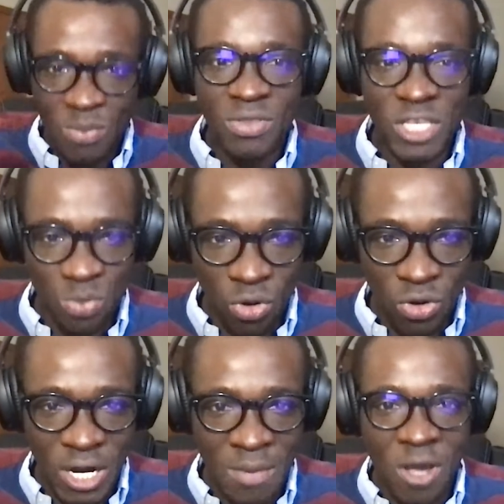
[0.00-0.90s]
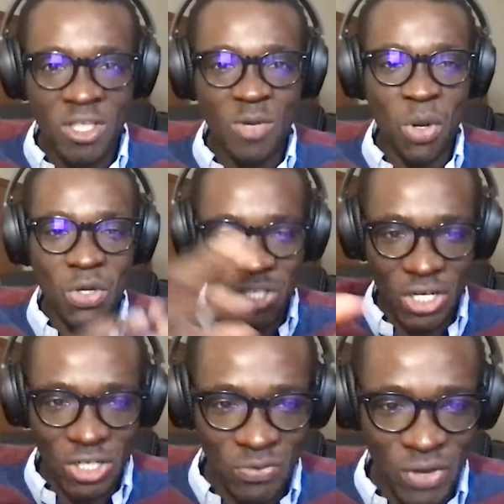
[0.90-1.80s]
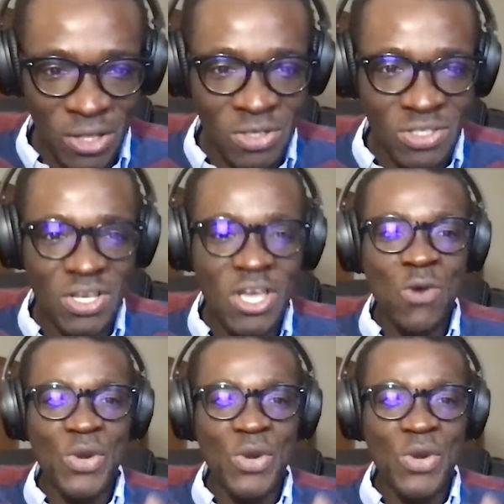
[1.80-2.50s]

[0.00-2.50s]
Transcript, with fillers: people in this program, other postdoctoral fellows,